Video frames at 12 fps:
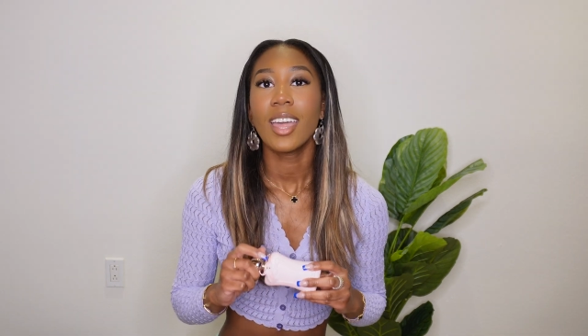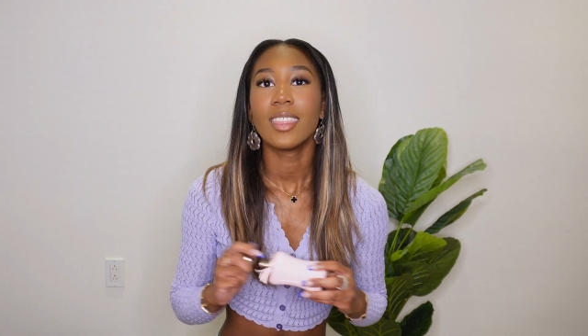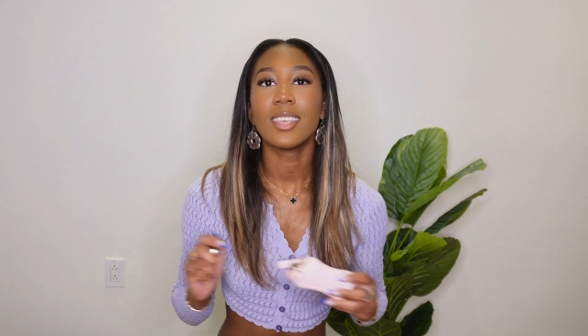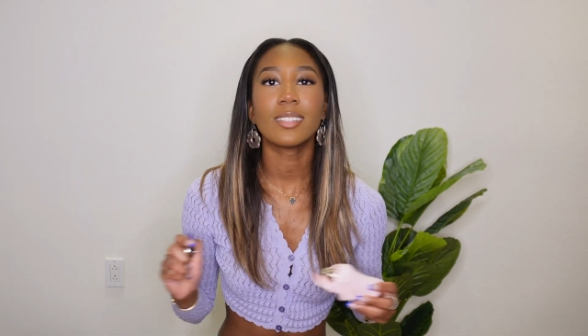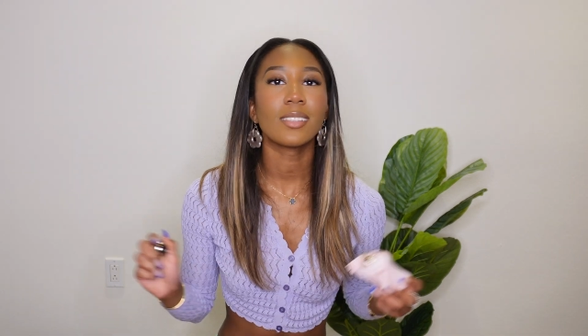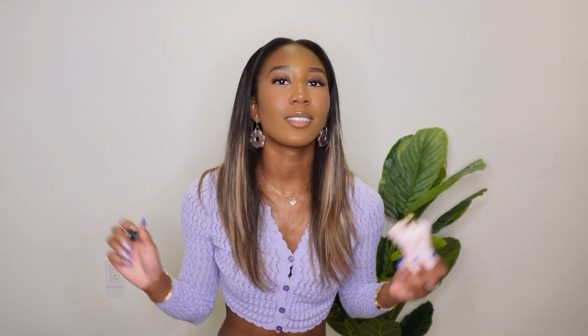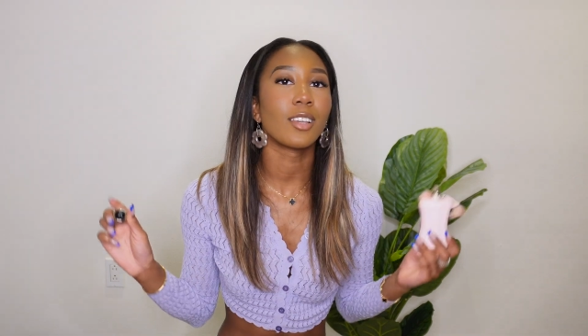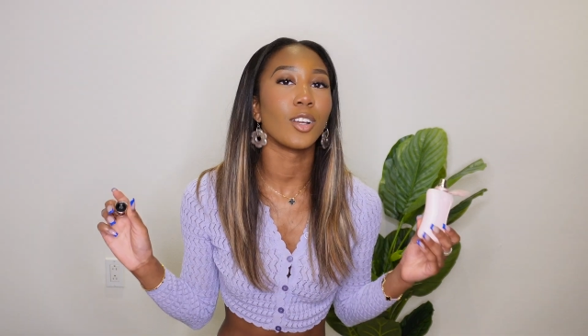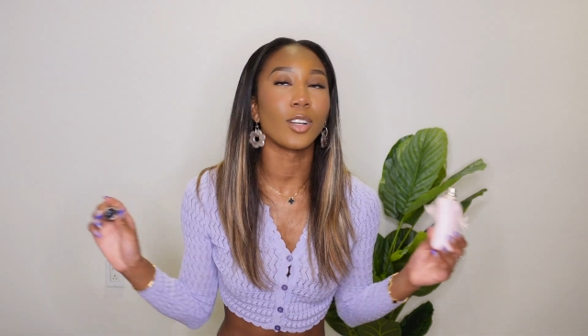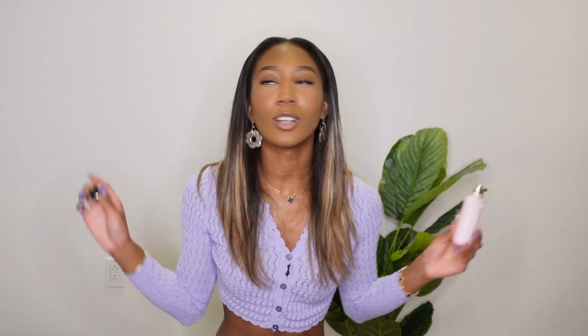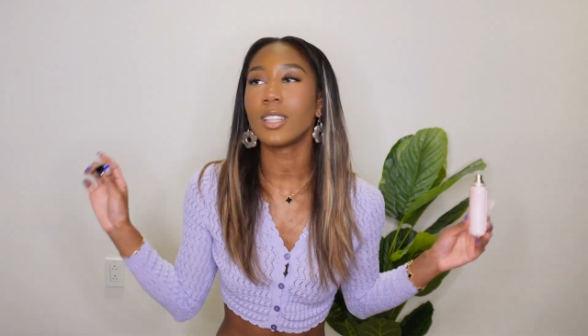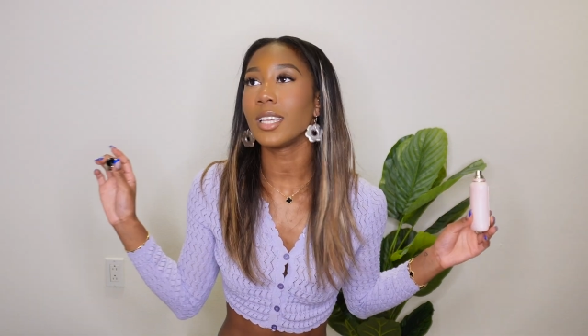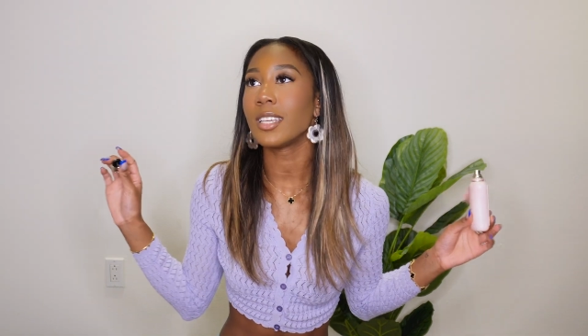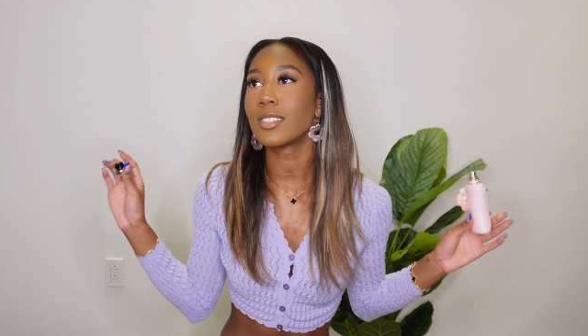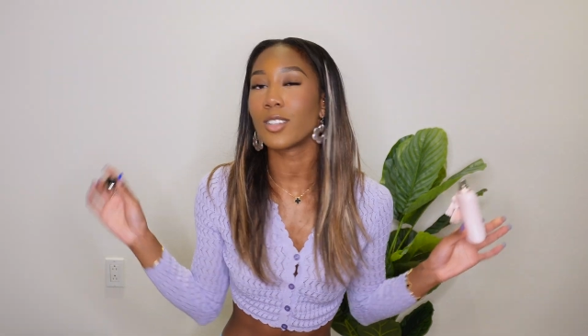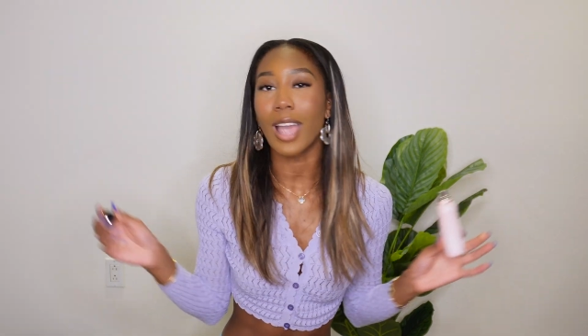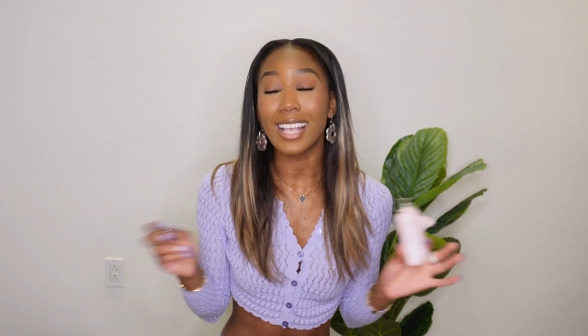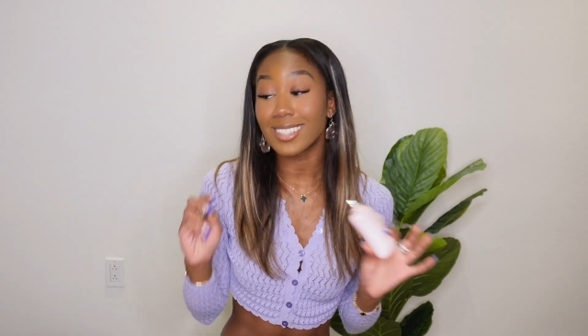This is the girliest.
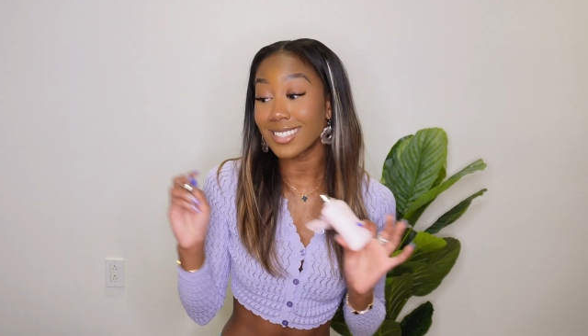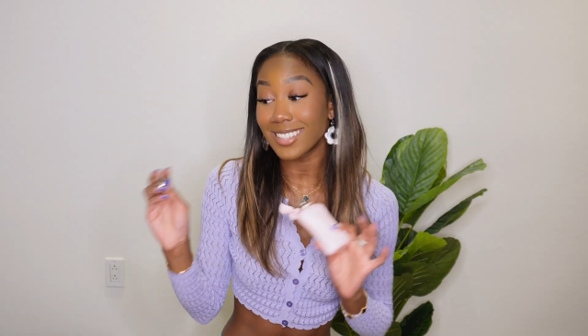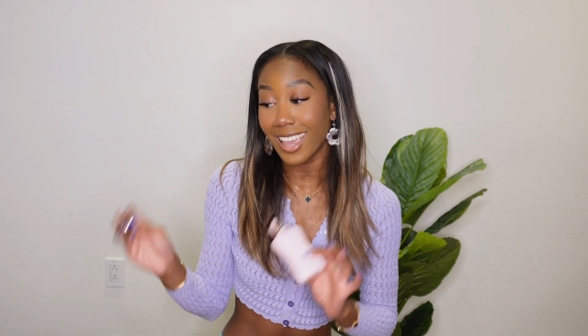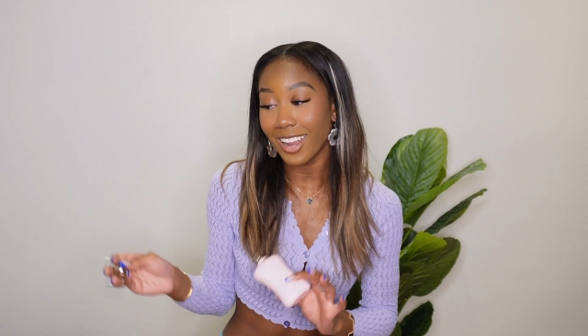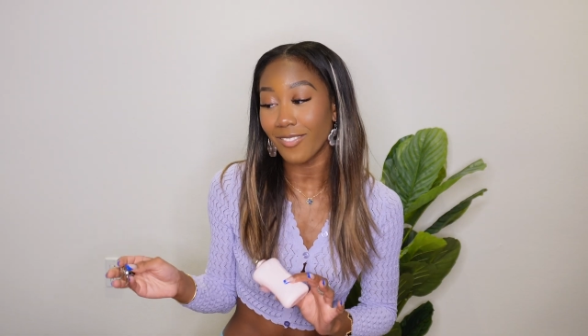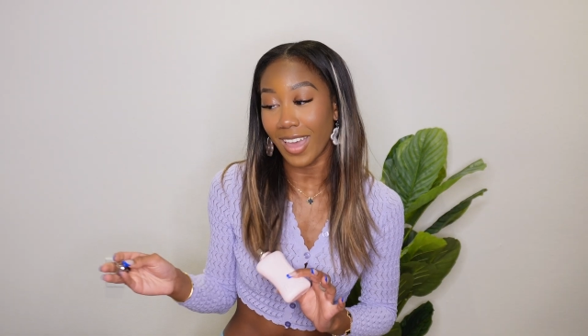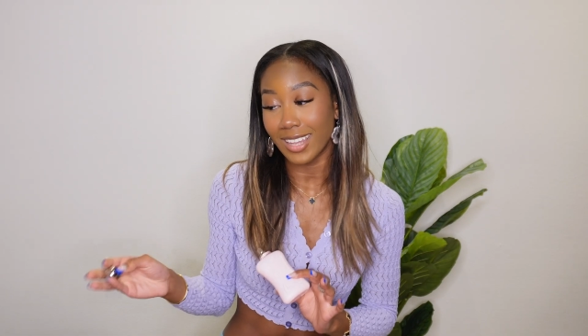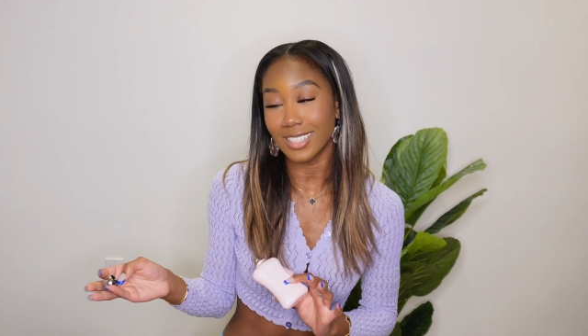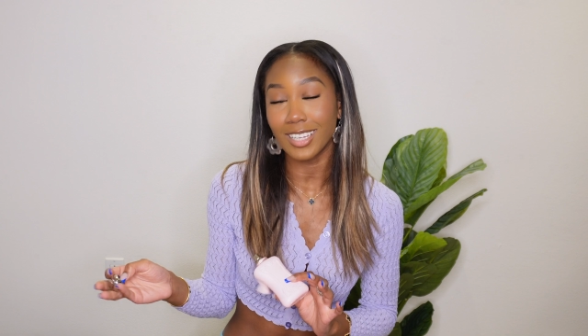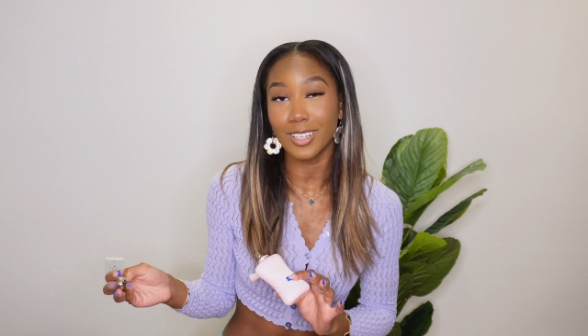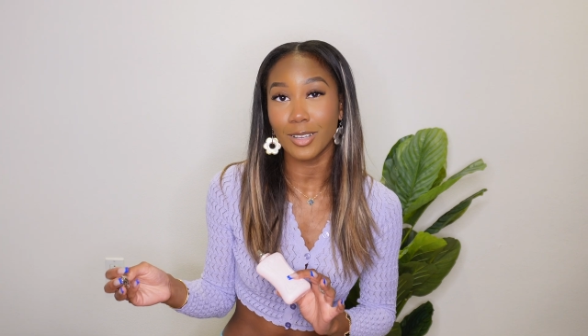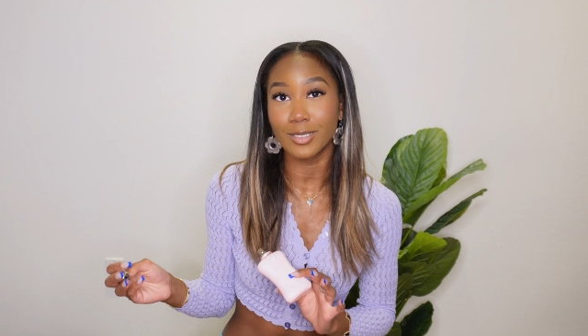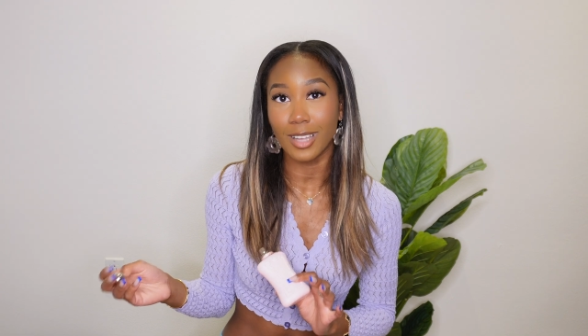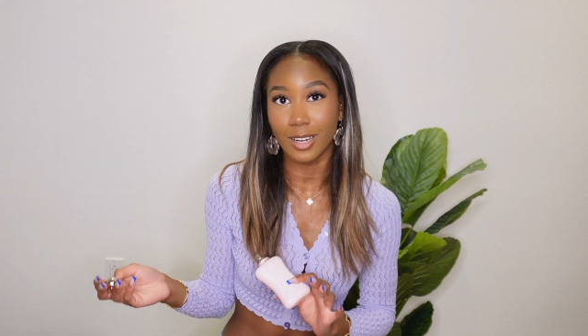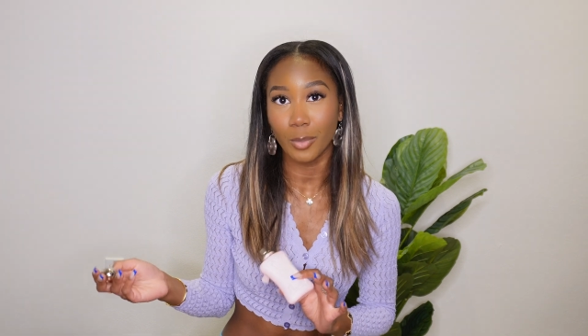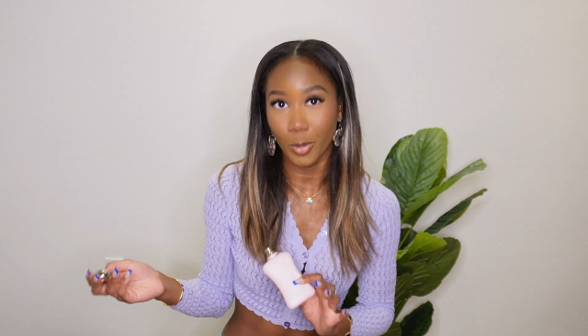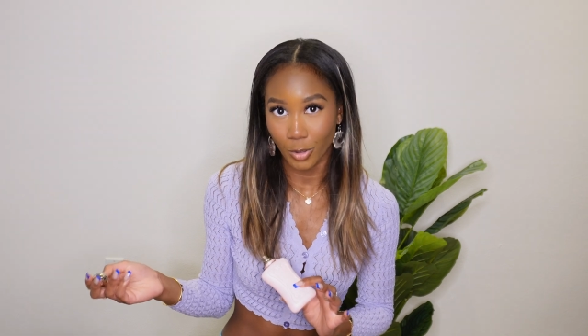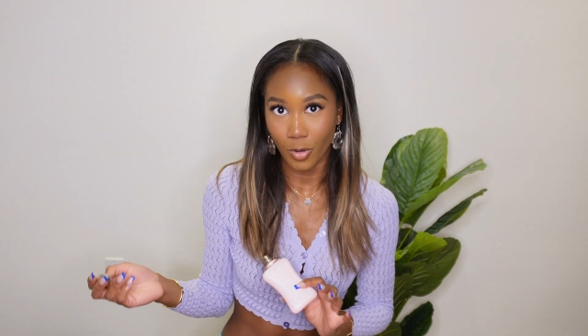I said Valentino Donna
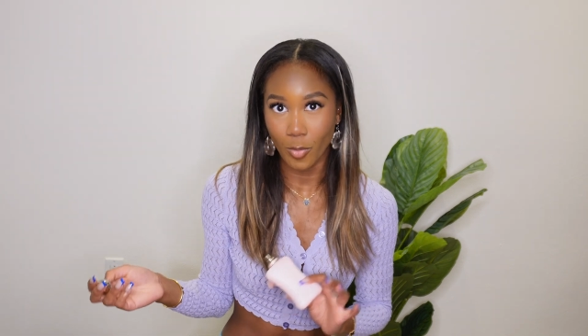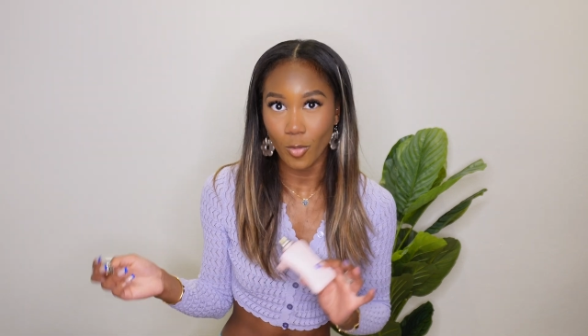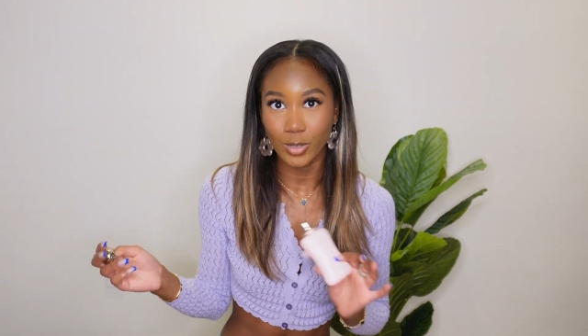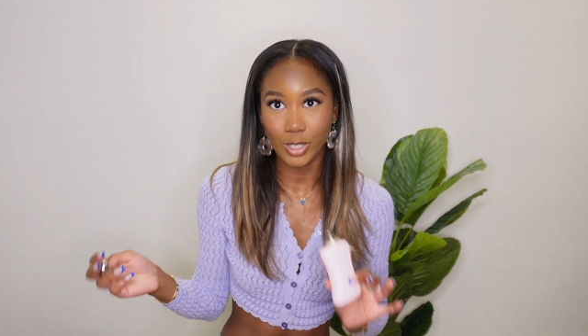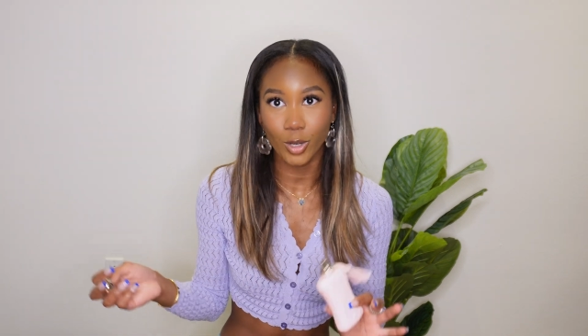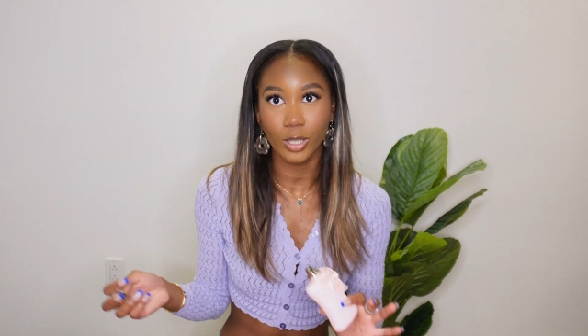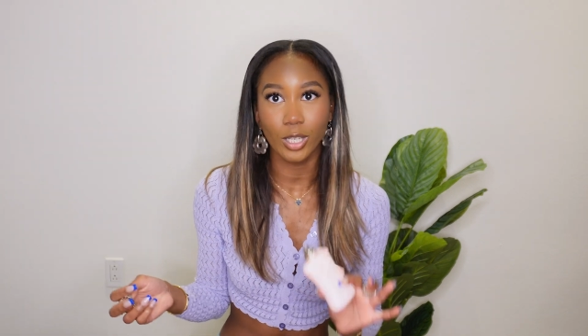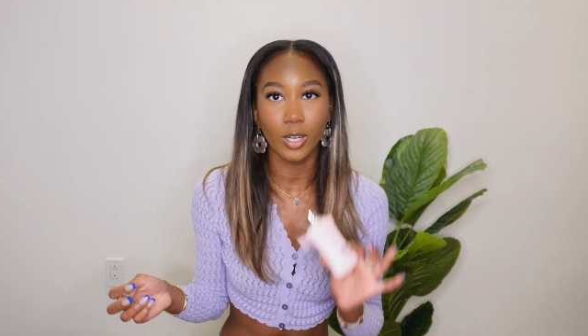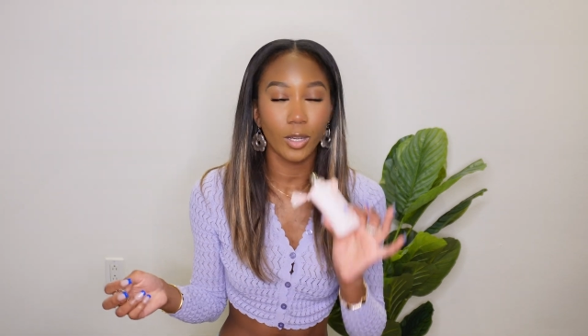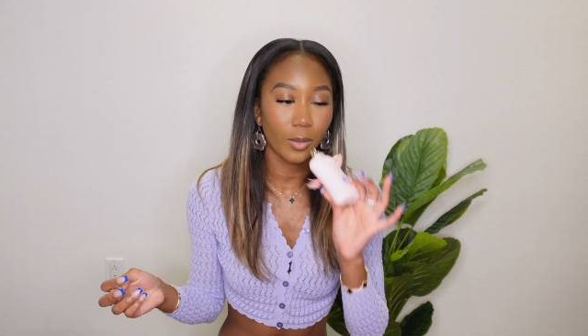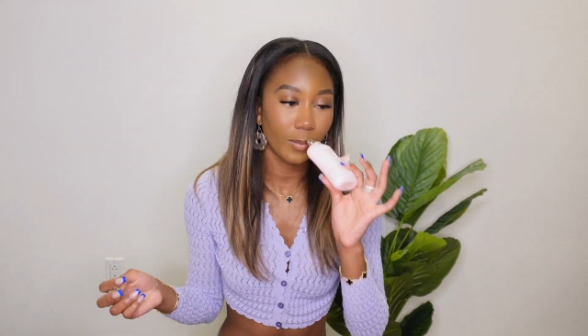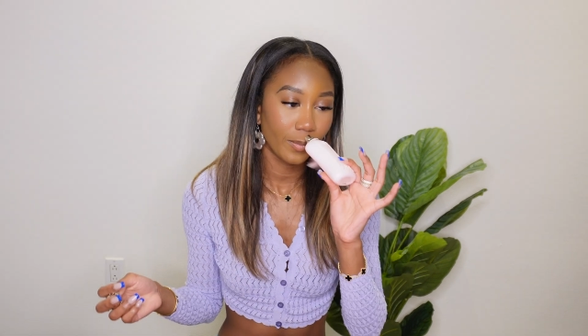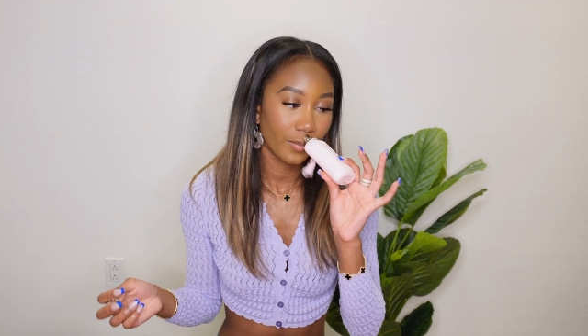Born was girly girl.